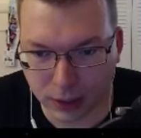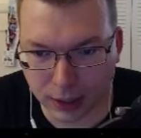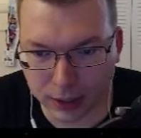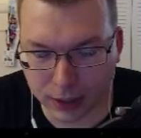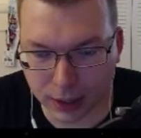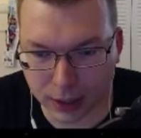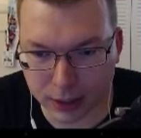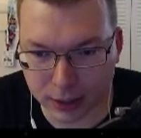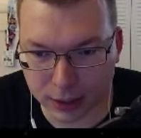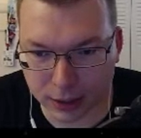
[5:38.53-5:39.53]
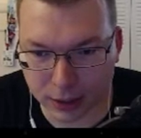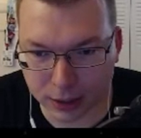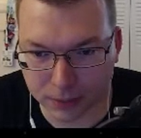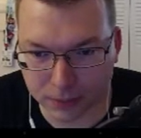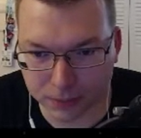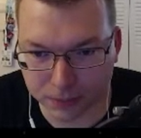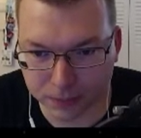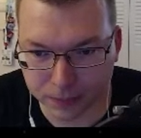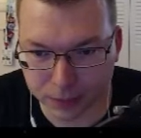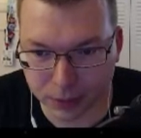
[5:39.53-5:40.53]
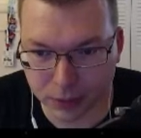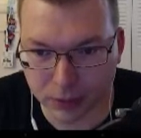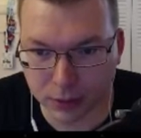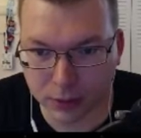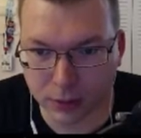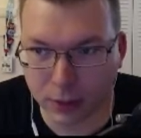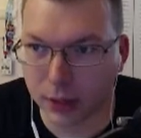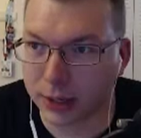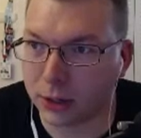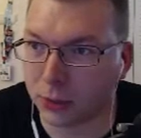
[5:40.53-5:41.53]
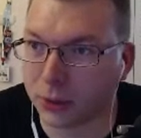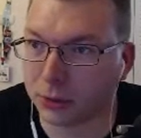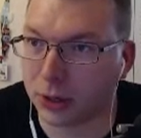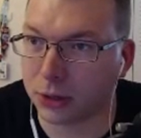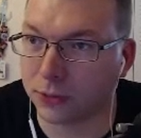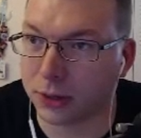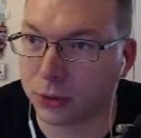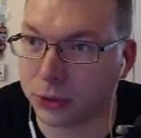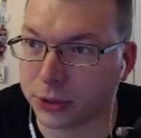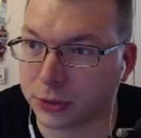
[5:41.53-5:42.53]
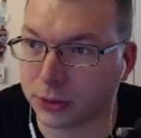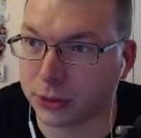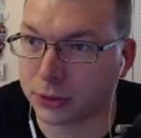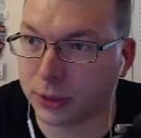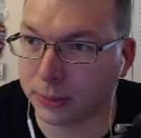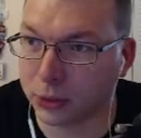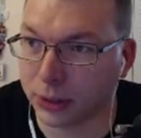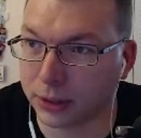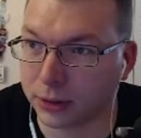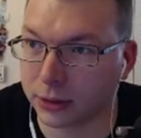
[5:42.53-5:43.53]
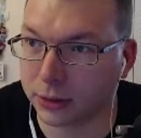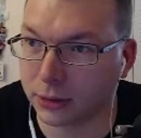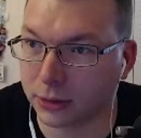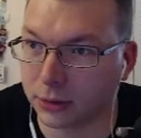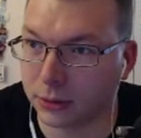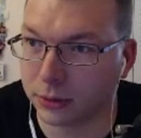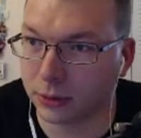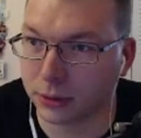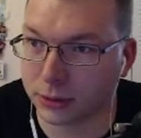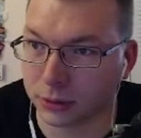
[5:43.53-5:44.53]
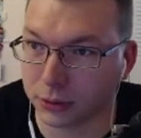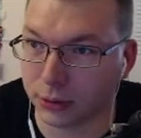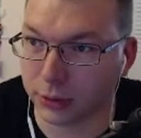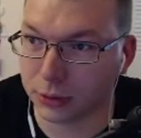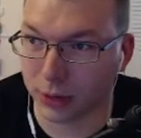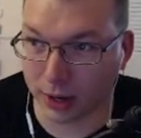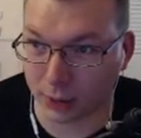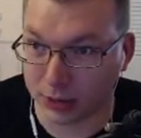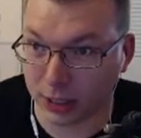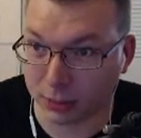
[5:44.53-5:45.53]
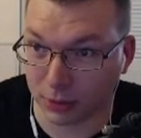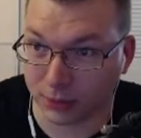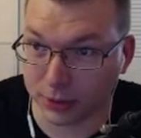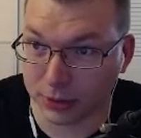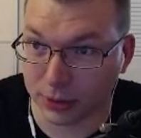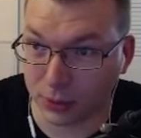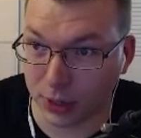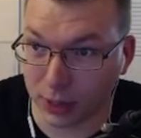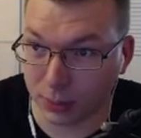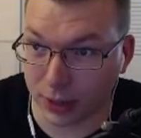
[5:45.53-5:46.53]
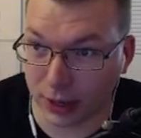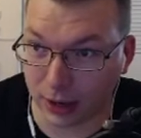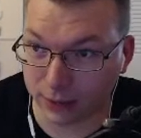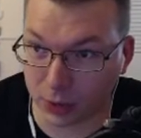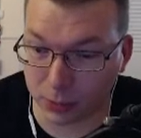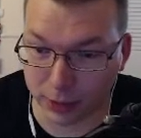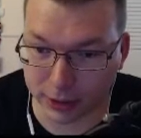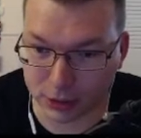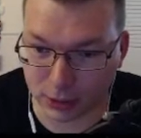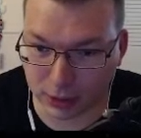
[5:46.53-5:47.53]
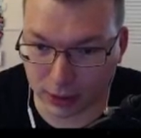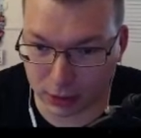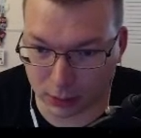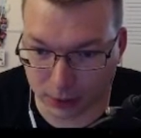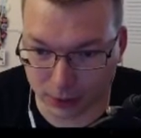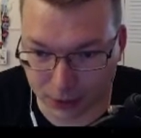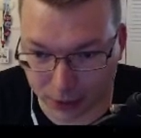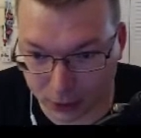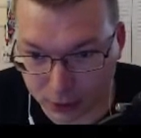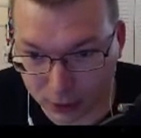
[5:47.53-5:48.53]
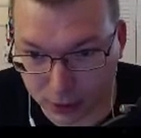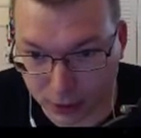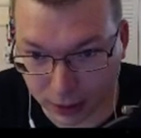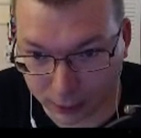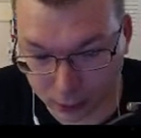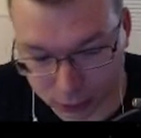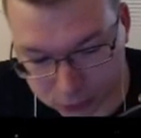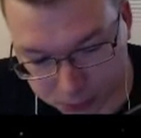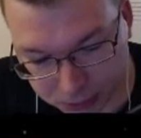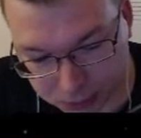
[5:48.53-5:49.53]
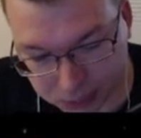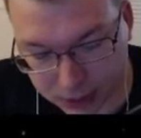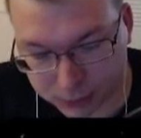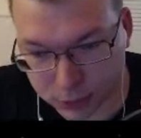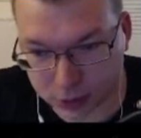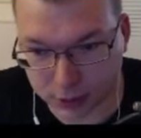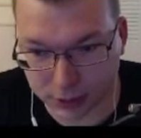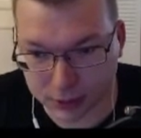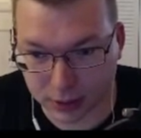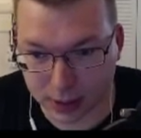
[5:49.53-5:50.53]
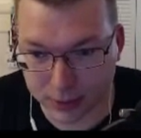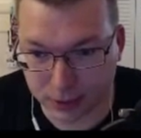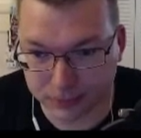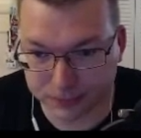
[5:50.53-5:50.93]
And then I don't want to run out of energy, so let's double check these little things. You can't quite see it because my face is in the way, but I have quite a bit. So I think I'll be good for now. I will go ahead and speed up time, which I think is comma.